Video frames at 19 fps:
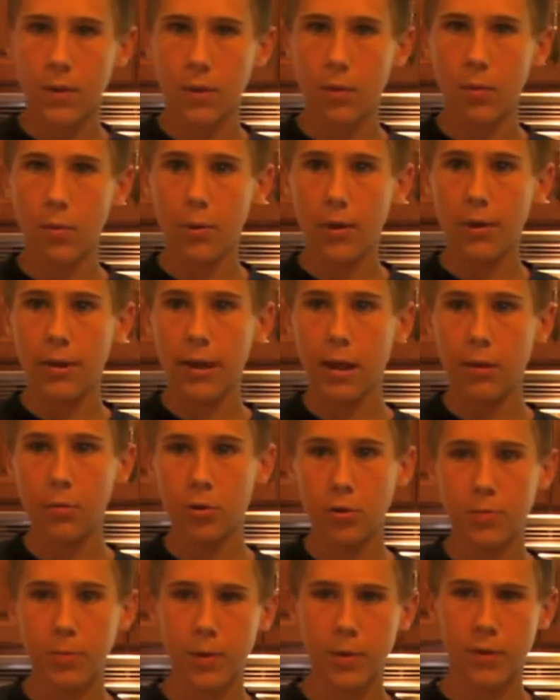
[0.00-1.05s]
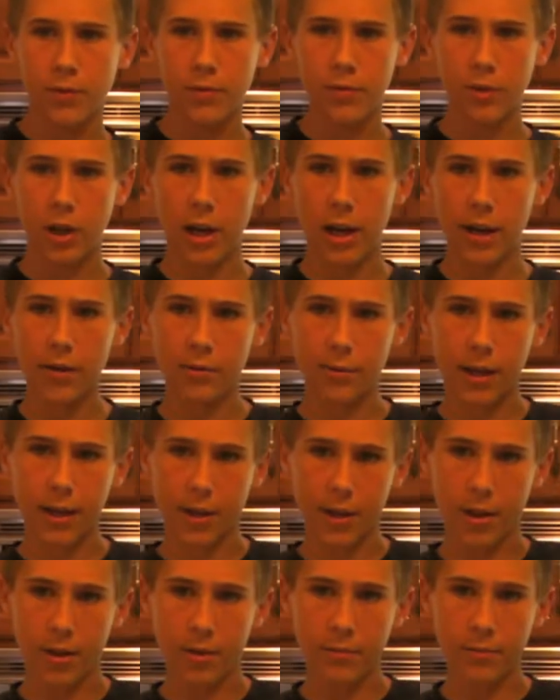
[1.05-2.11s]
1 tablespoon of dried
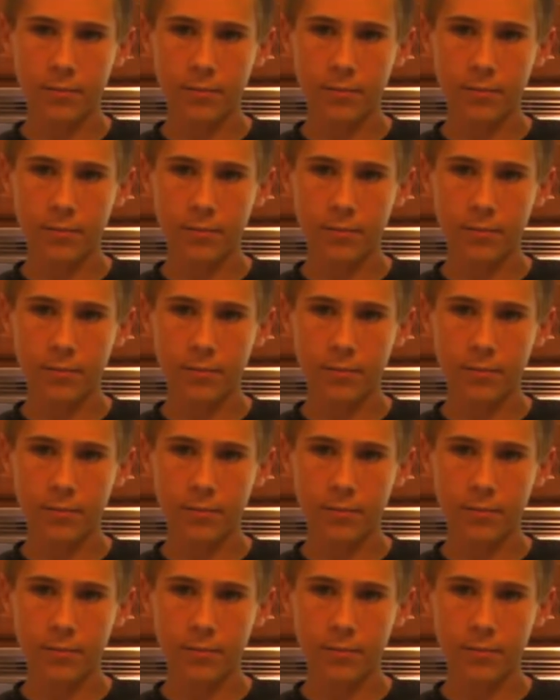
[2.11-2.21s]
oregano,